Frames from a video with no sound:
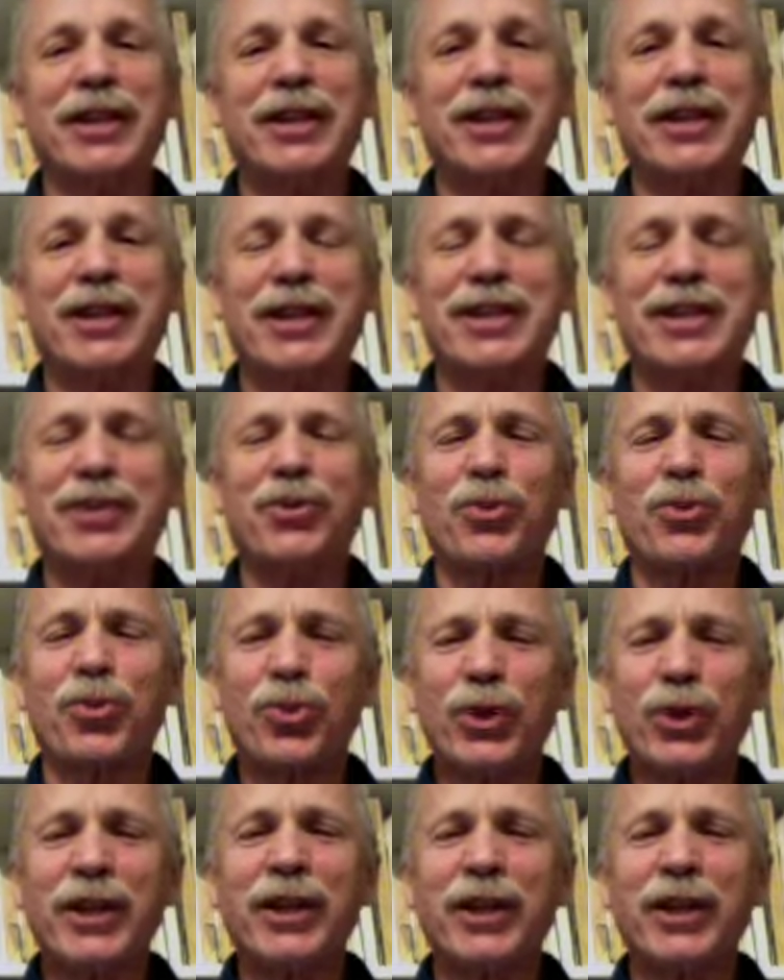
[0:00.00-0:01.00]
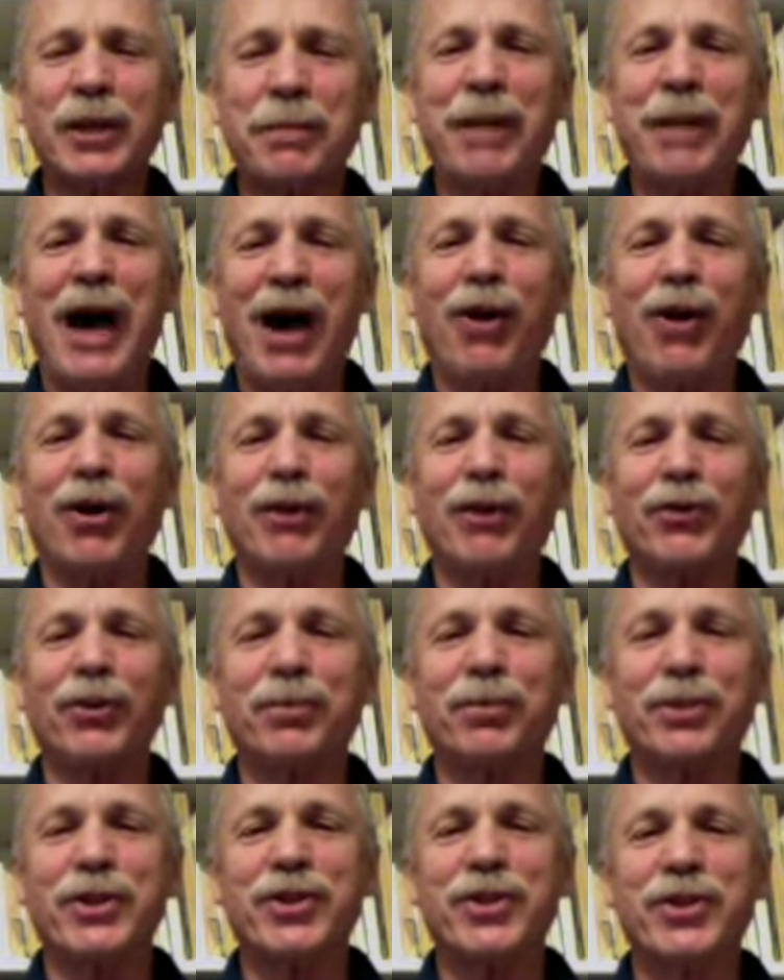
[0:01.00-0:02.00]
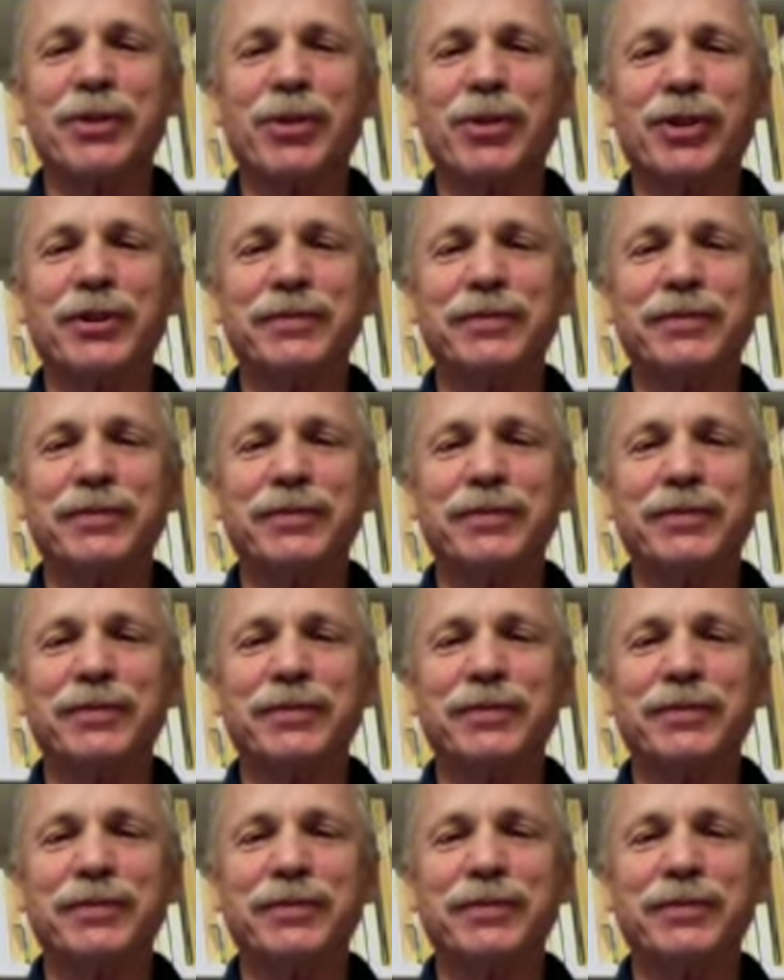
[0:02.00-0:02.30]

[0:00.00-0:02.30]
this really powerful principle.